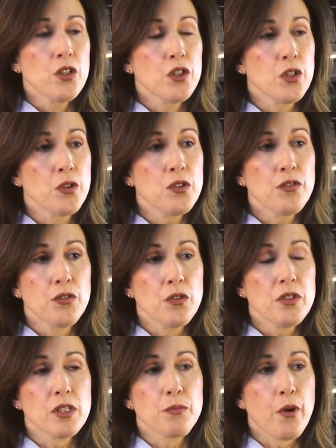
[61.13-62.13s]
Choose
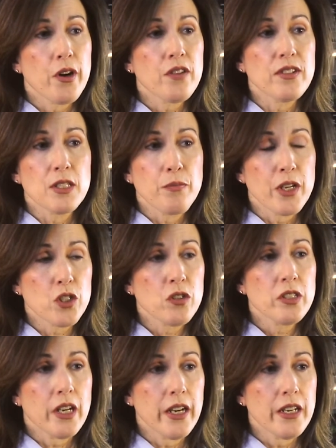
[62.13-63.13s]
foods as part of a
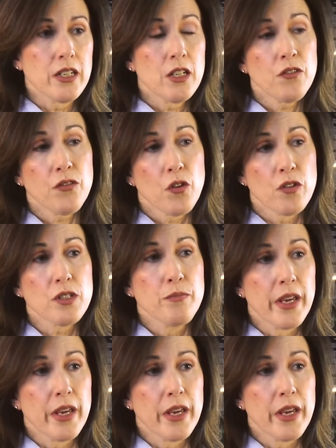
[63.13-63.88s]
special diet and of course